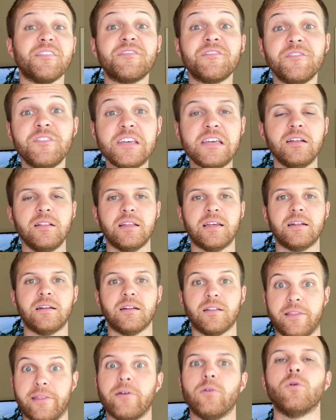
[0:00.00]
feeling
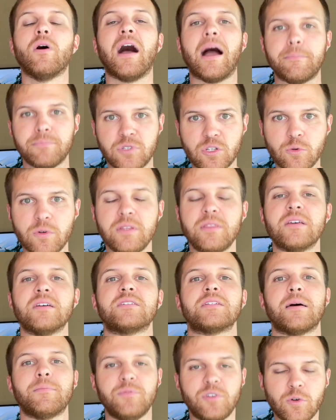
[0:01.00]
that I'm doing
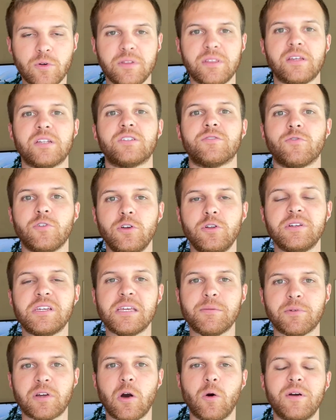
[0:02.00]
this for you to
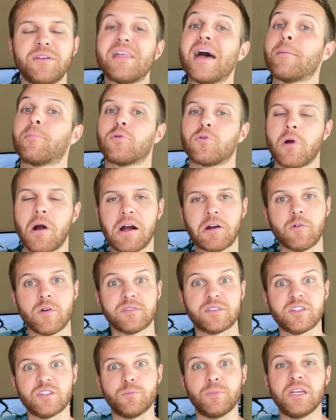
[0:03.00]
keep going. That
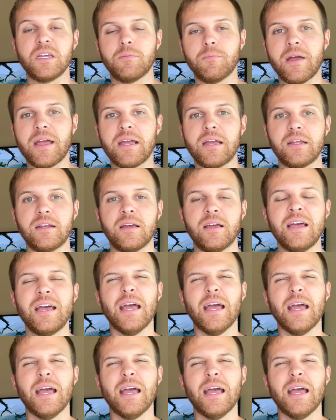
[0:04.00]
progress is being made.